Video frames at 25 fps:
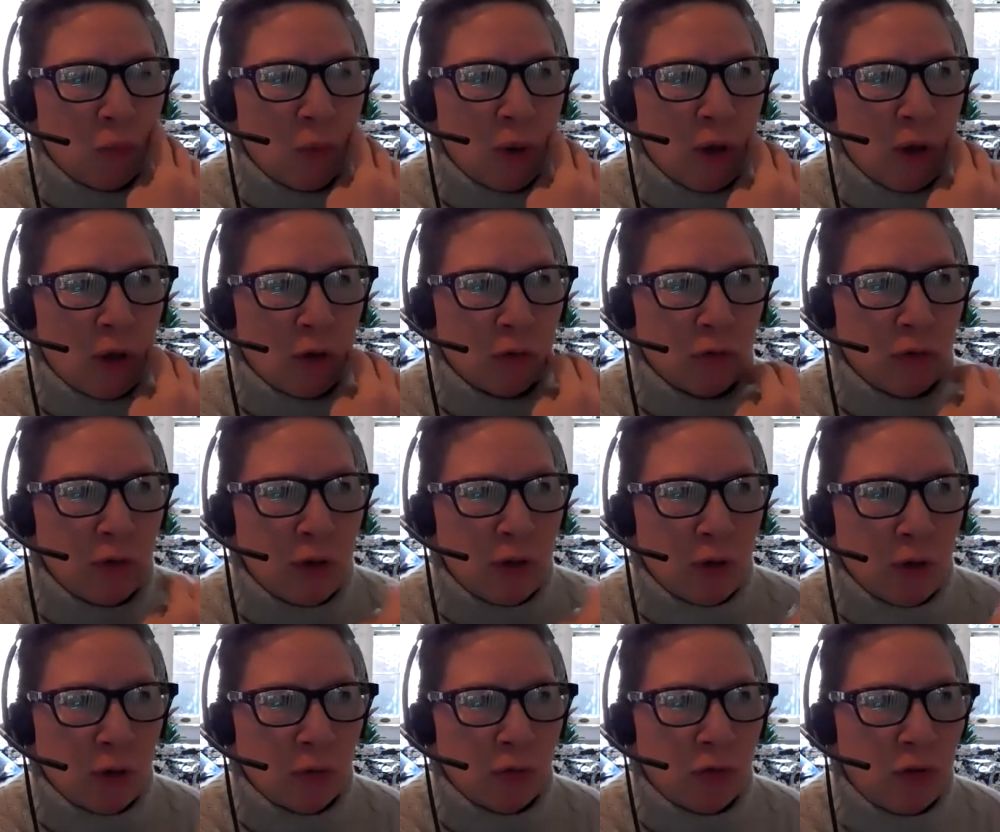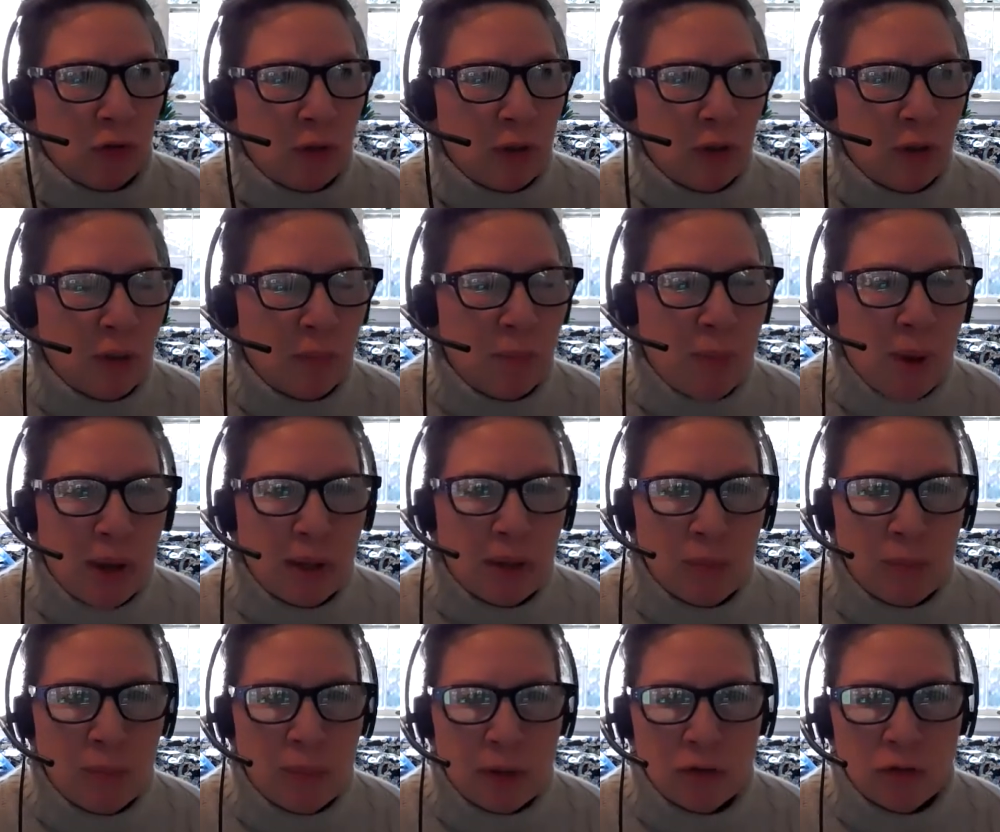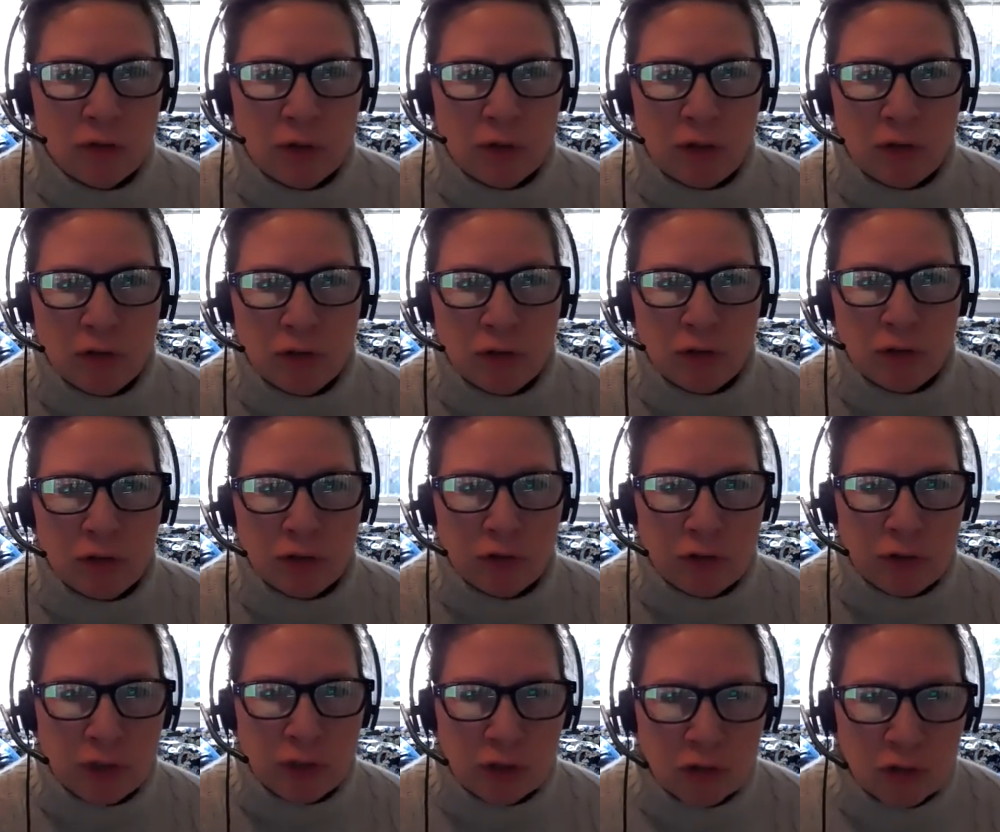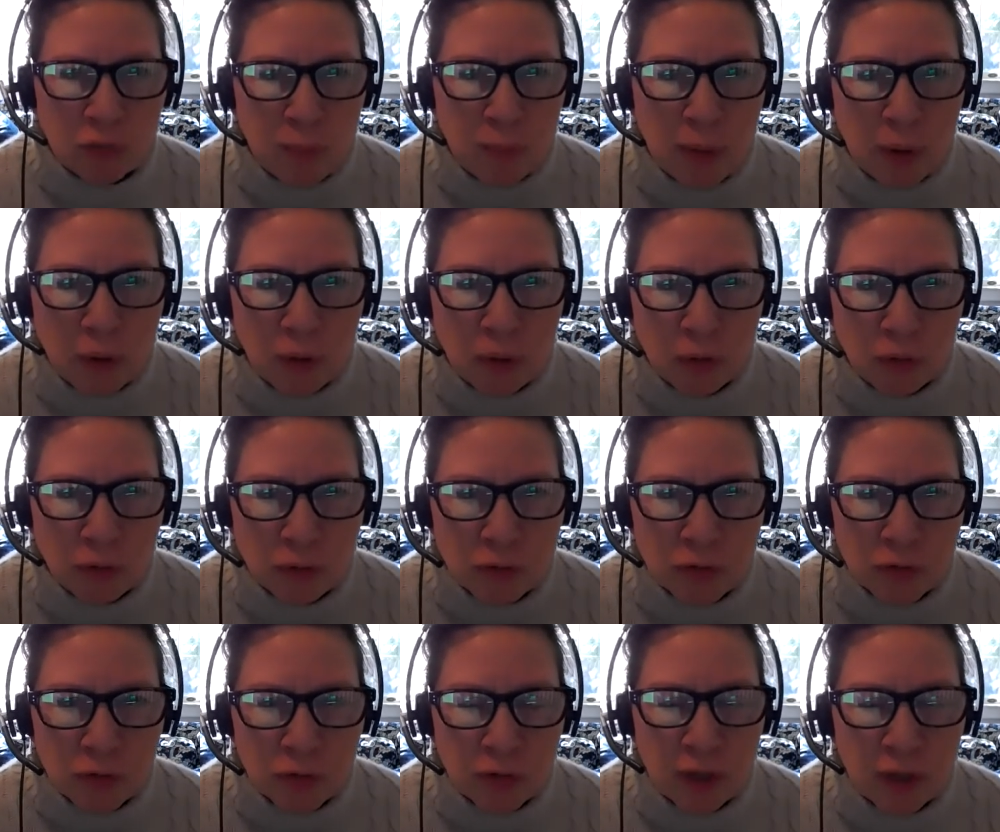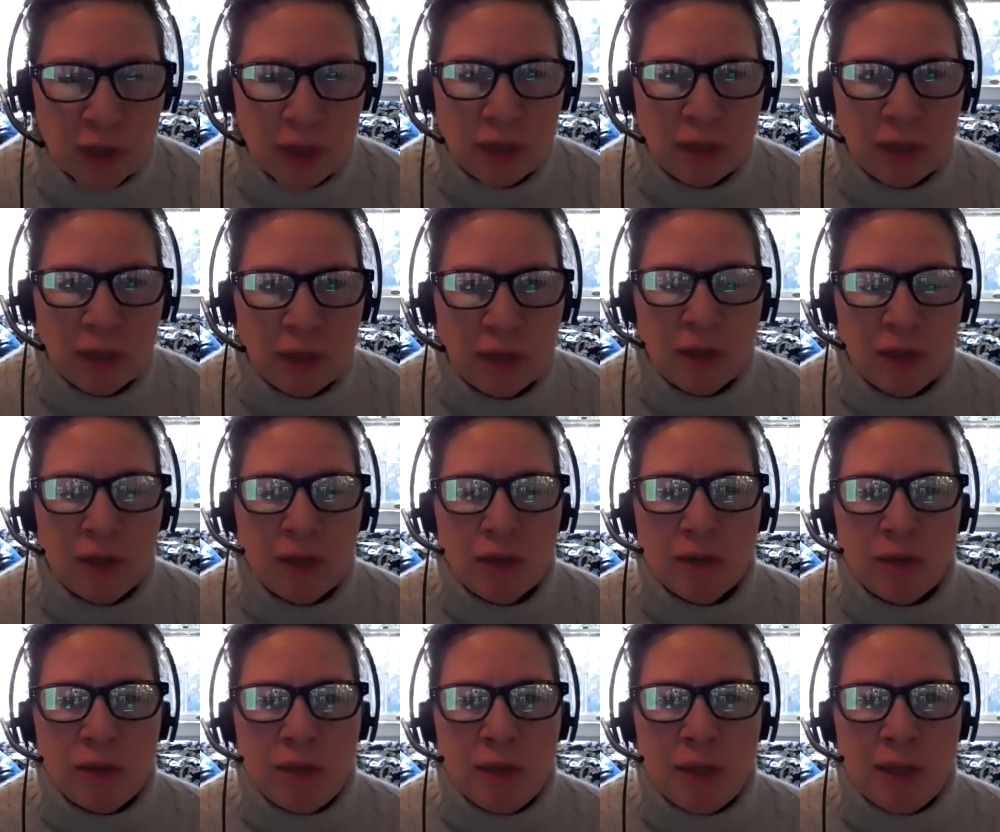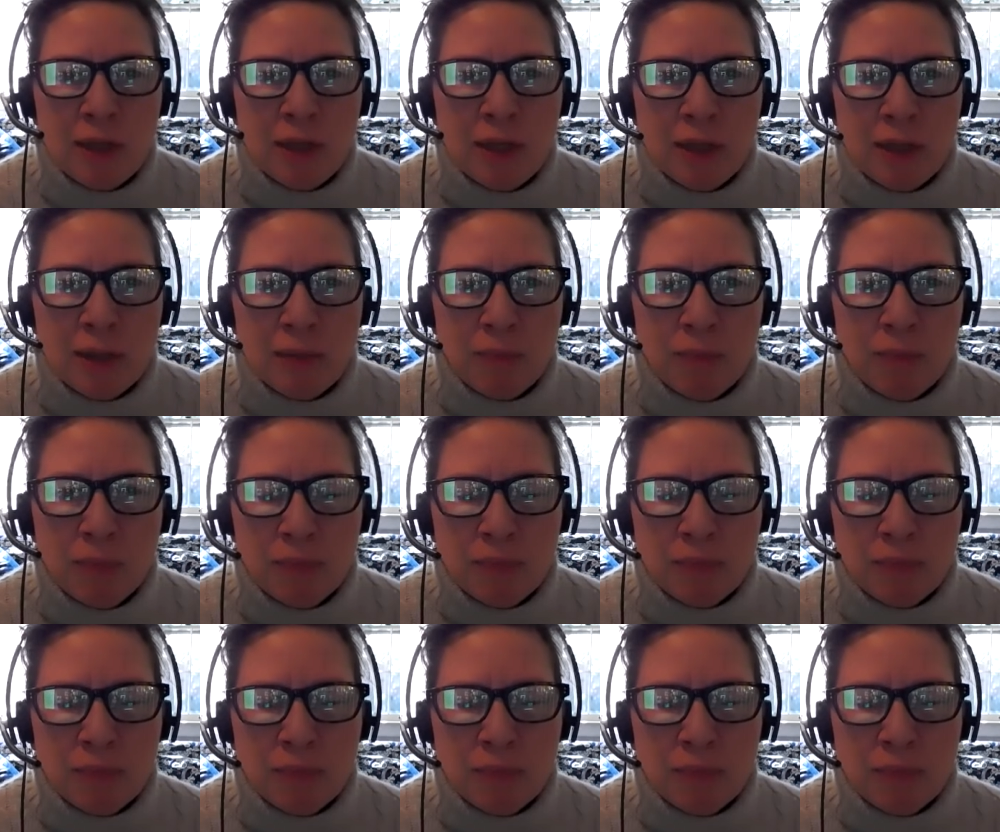Well, you know, shouldn't the Biden administration just expose the,